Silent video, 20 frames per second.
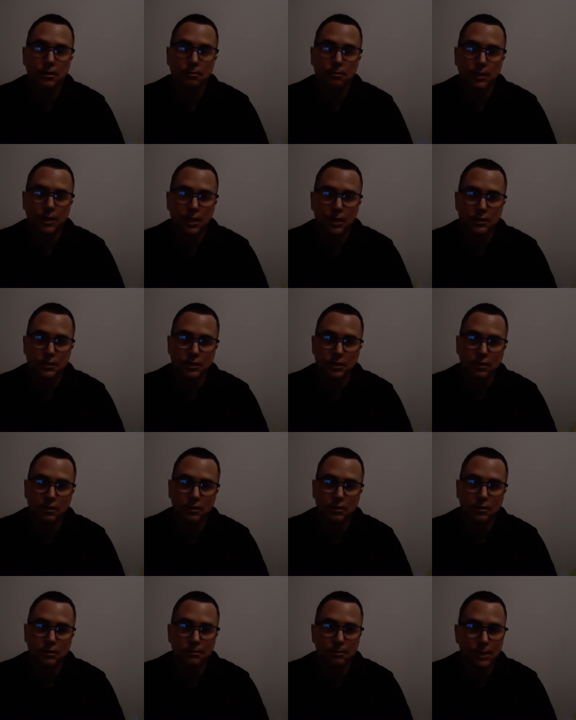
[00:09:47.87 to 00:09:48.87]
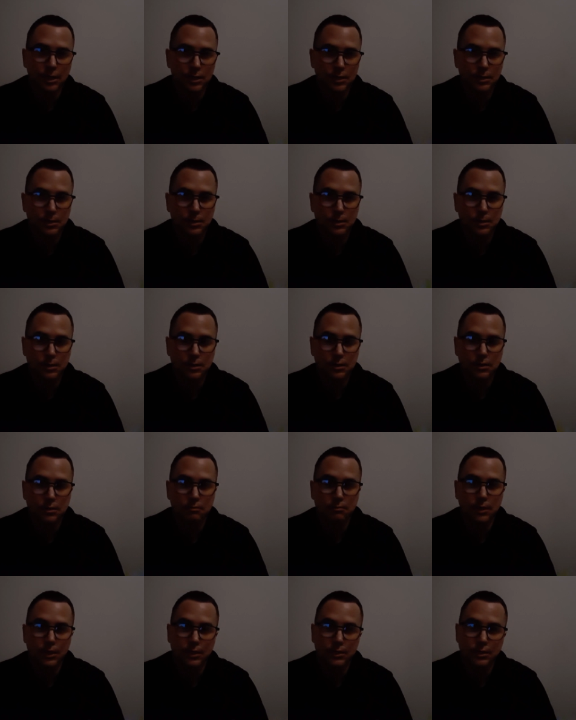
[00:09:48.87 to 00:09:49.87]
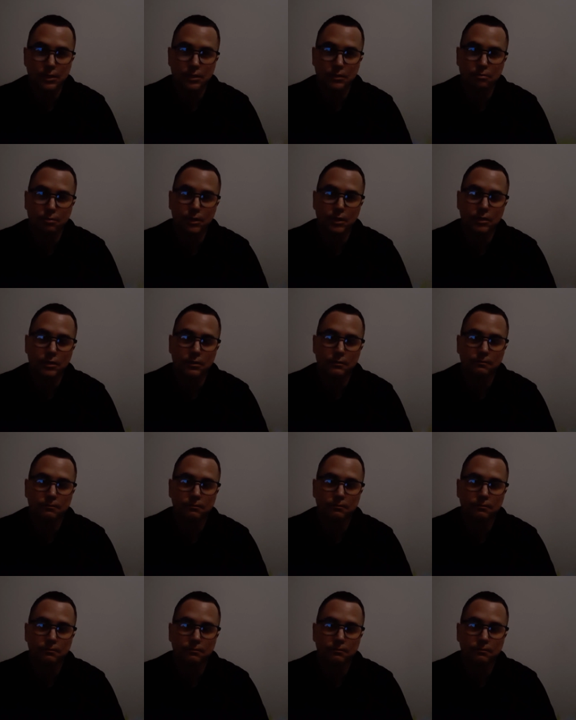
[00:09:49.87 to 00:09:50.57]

because it only makes makes us better.